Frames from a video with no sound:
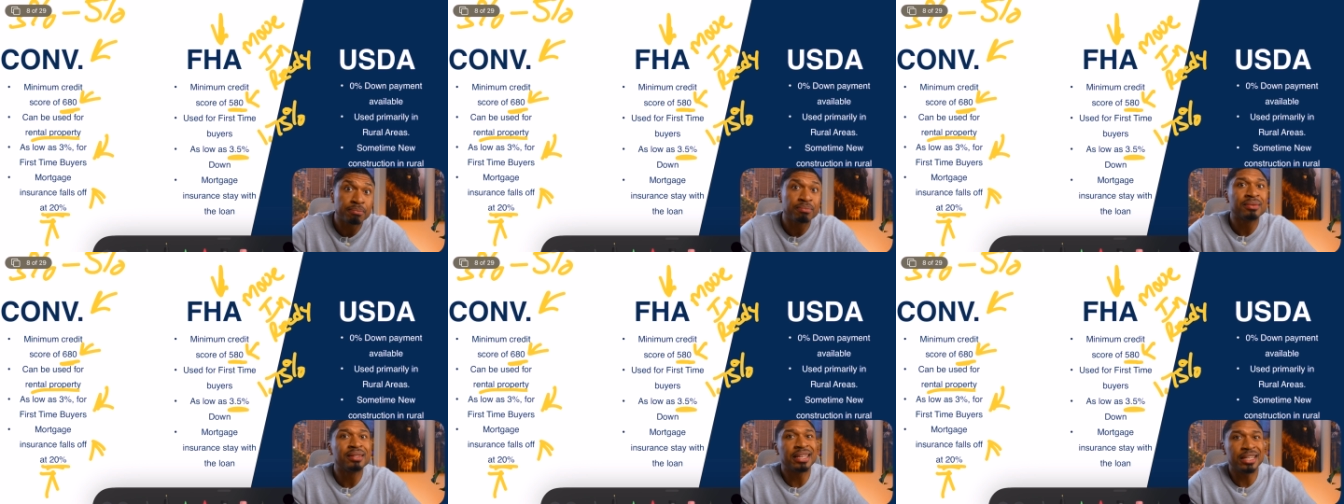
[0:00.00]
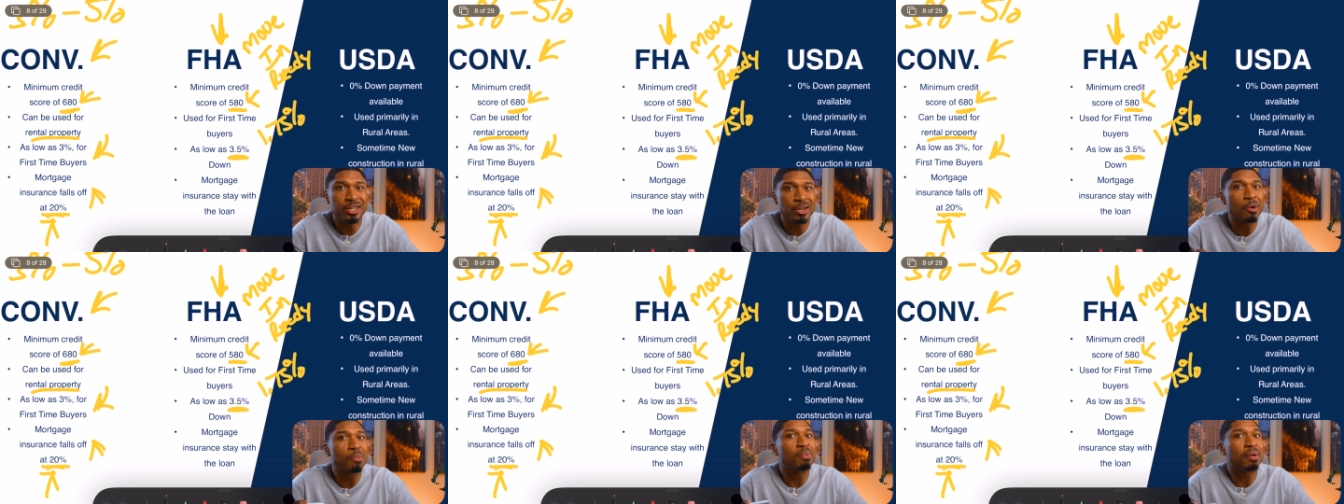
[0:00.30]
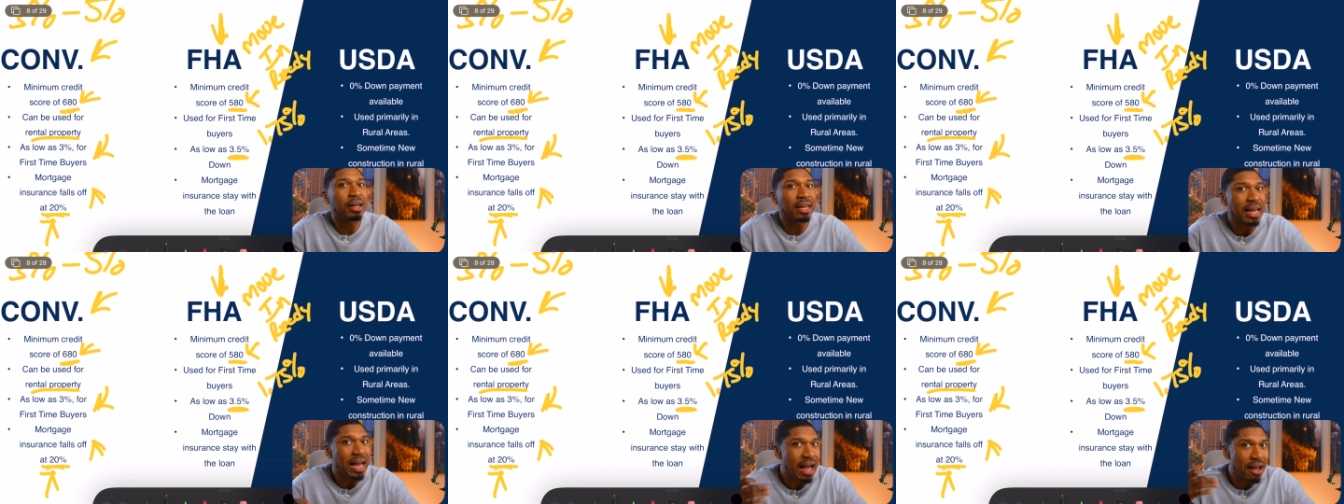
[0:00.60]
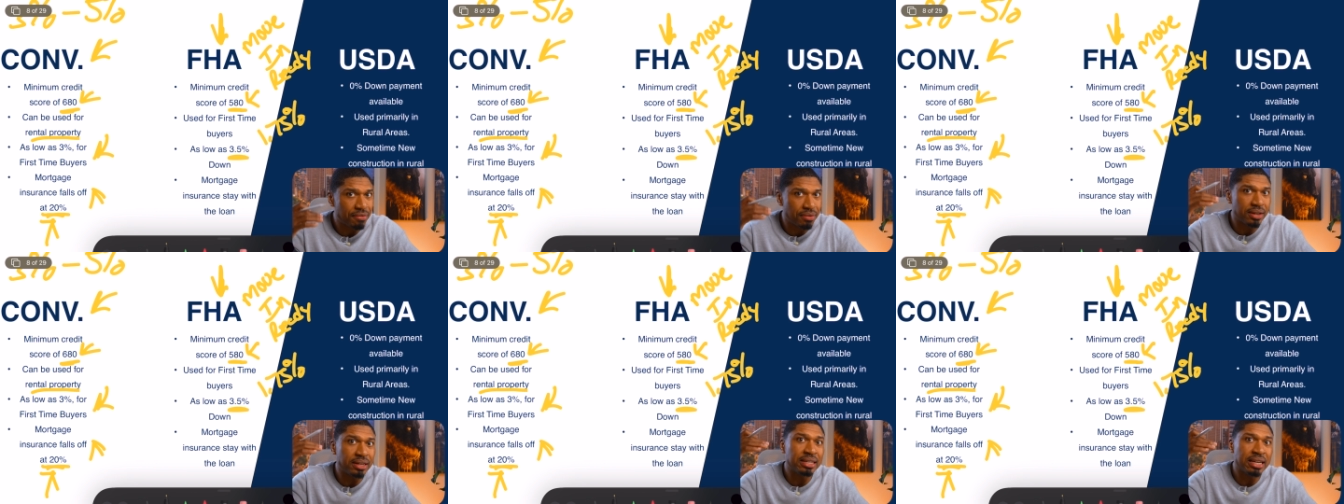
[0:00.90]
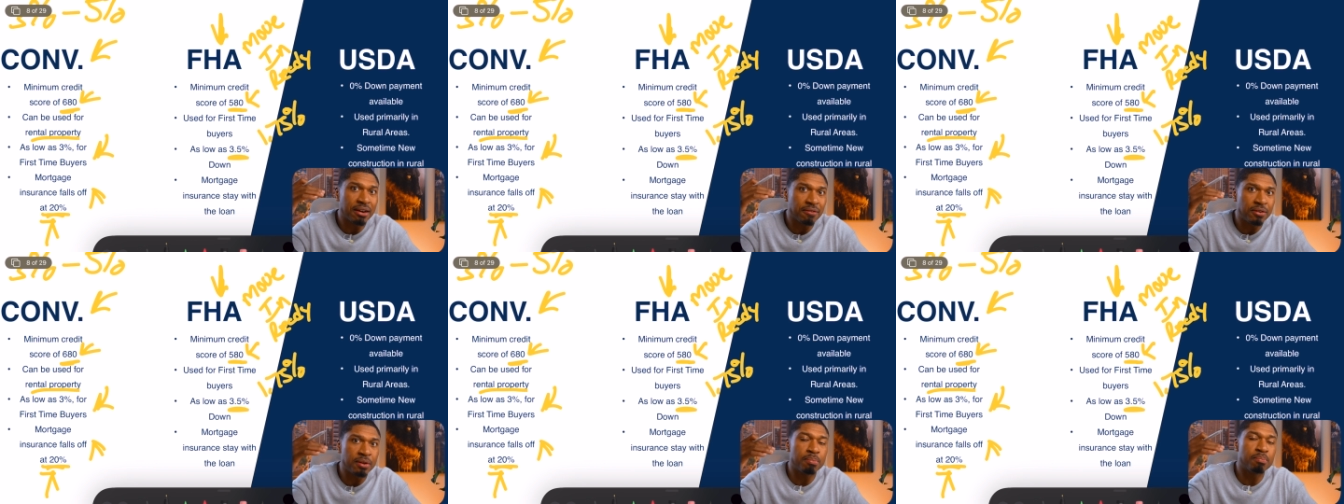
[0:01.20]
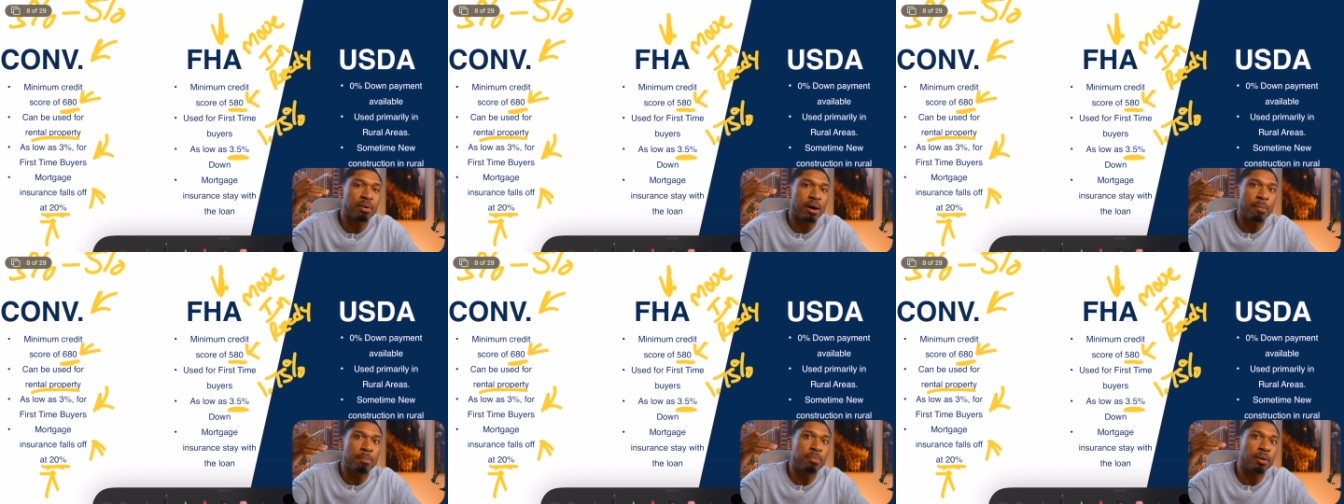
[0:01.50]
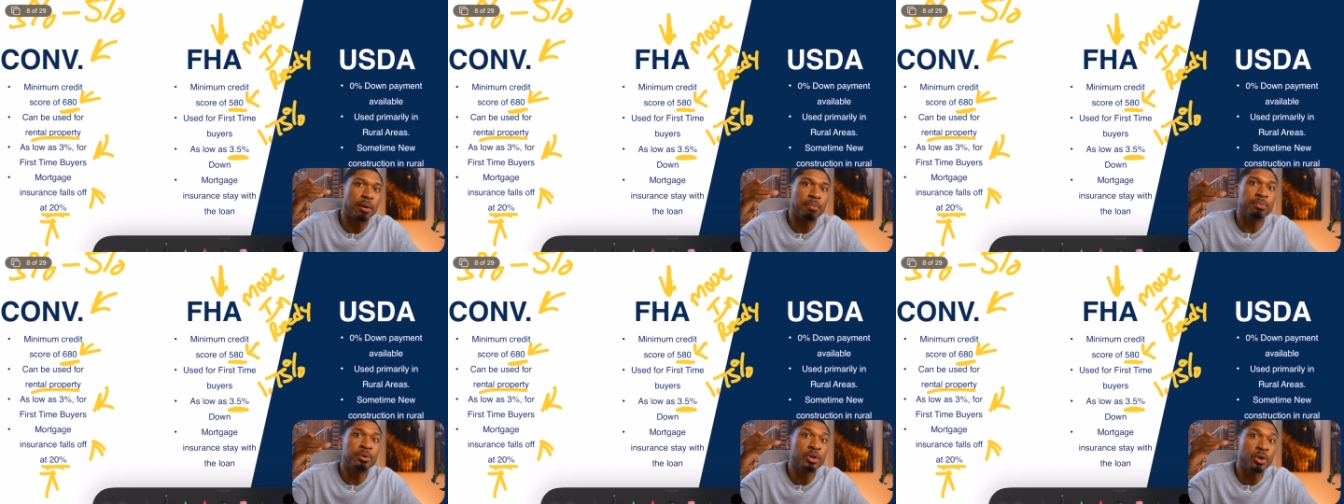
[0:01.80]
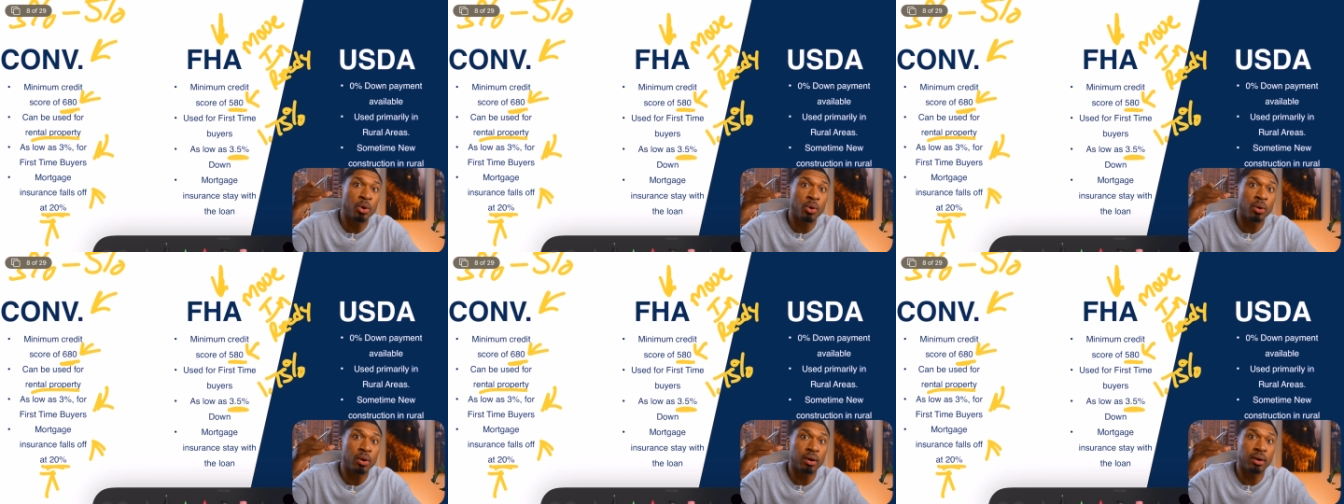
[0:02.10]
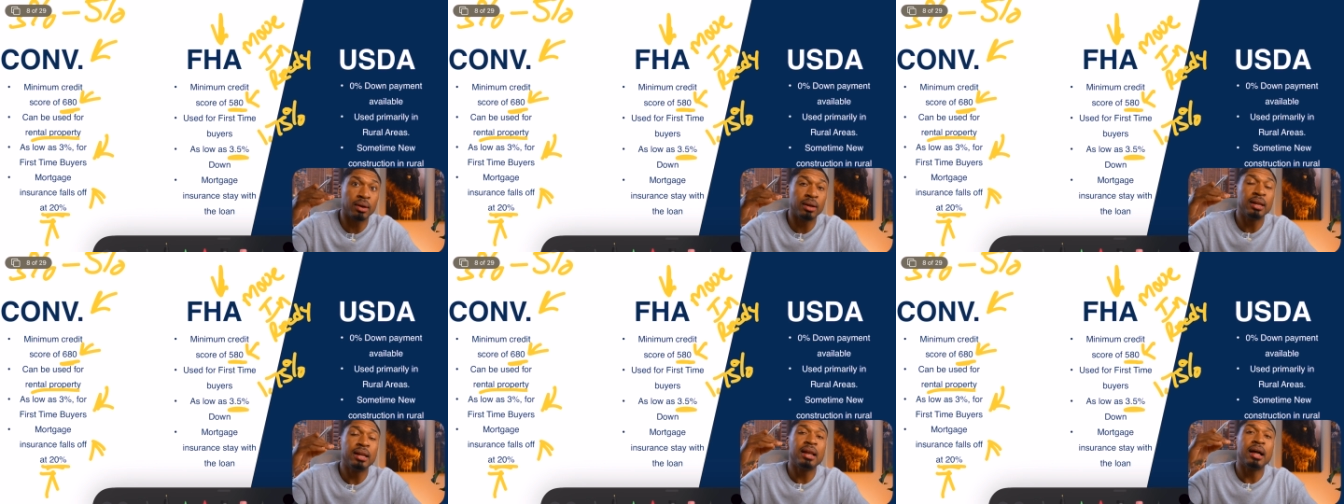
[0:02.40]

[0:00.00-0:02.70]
then you'll probably have to definitely bump up your